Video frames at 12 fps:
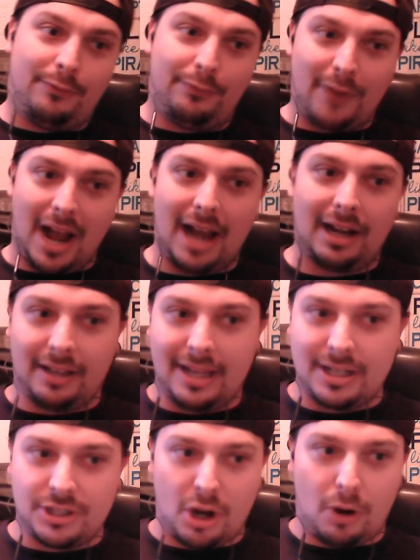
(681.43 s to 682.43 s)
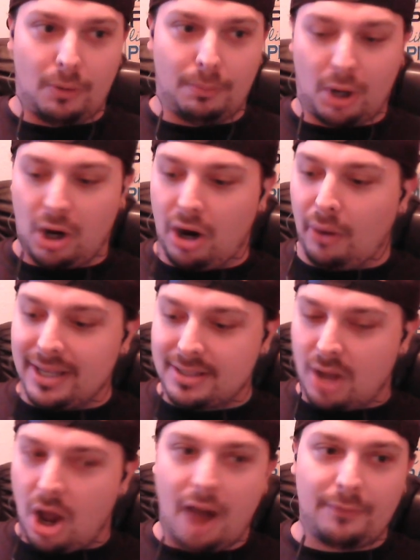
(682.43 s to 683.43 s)
Finally, Joe Burrow
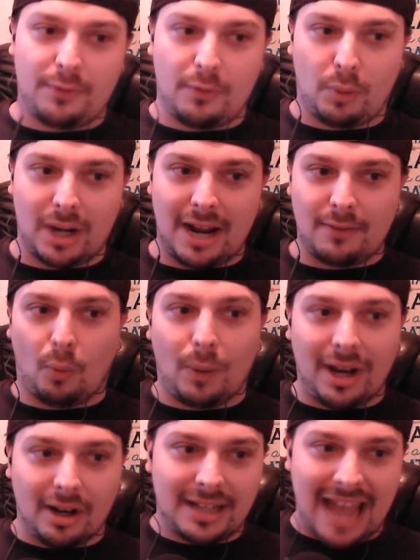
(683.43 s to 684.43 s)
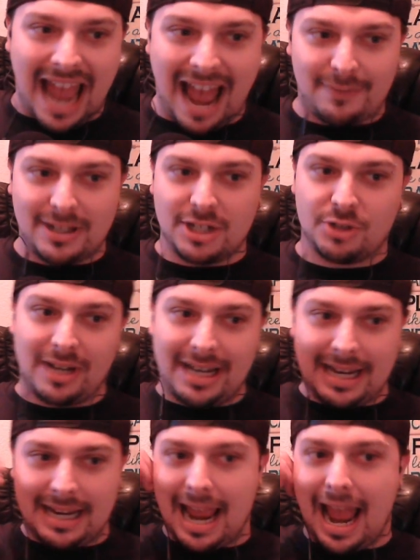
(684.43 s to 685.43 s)
is off of whatever weird calf injury
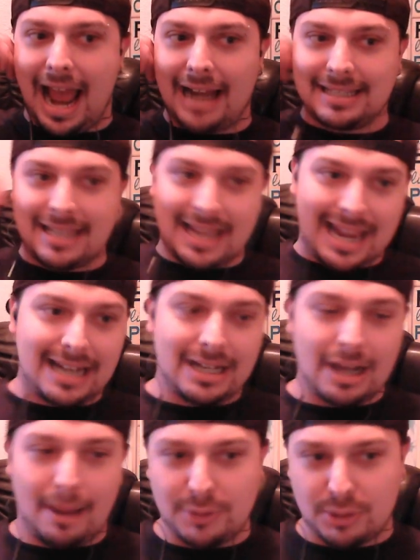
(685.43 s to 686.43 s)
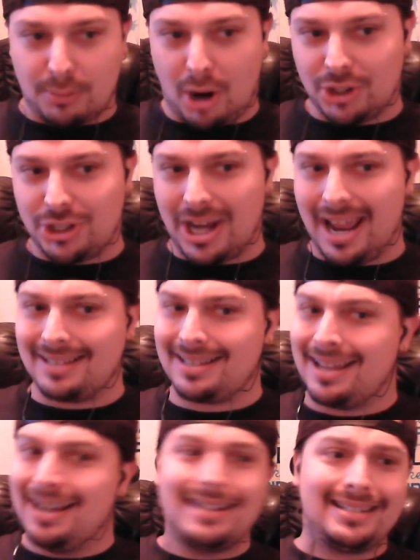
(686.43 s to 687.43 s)
he had. He's heating up Jamar
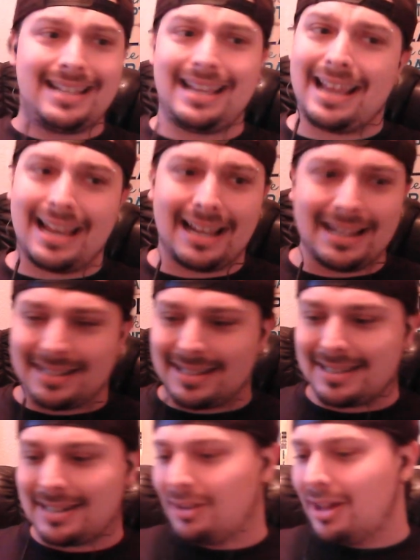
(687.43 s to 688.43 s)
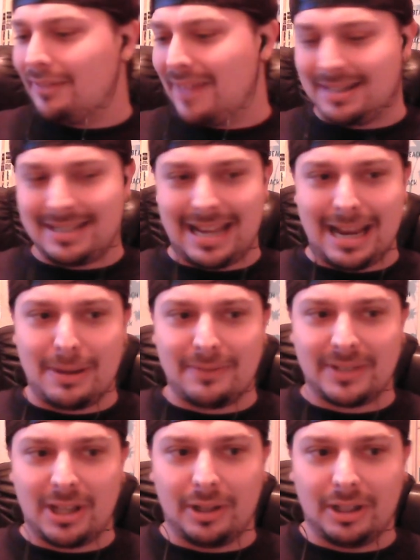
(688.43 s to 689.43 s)
Chase. T. Higgins is still on that team,
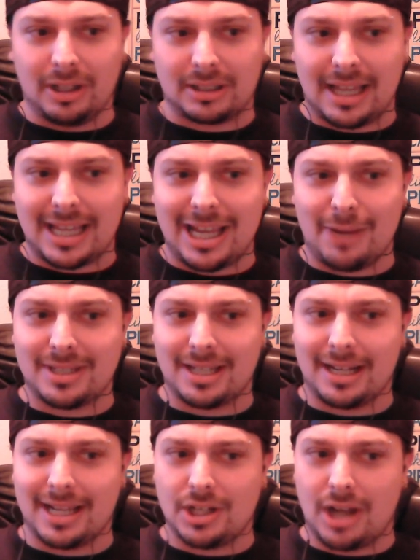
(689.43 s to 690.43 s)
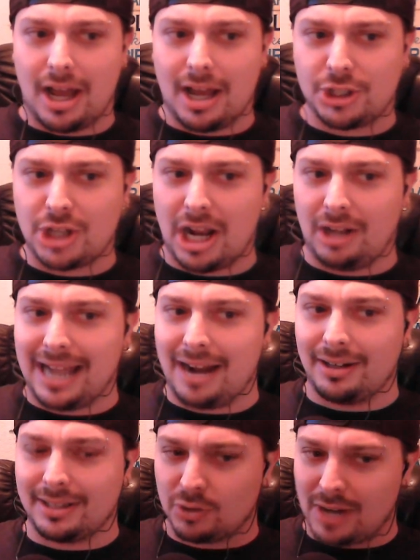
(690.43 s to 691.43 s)
even though it looked like he was going to get shelled
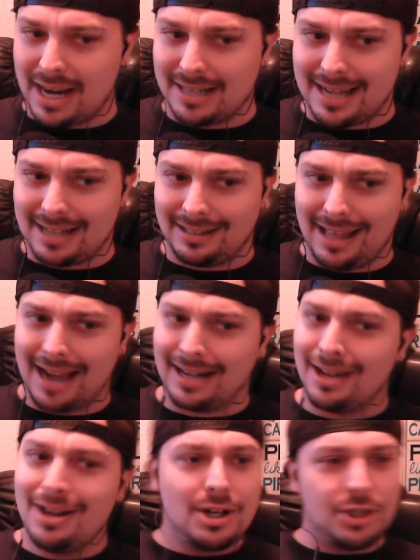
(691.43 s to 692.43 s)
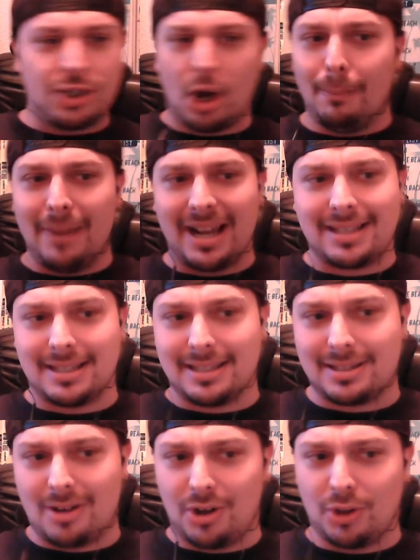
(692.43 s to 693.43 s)
out at the trade deadline. Joe
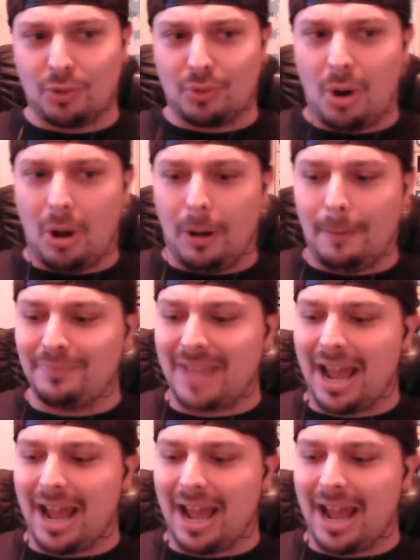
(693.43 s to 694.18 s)
Mixon's starting to roll.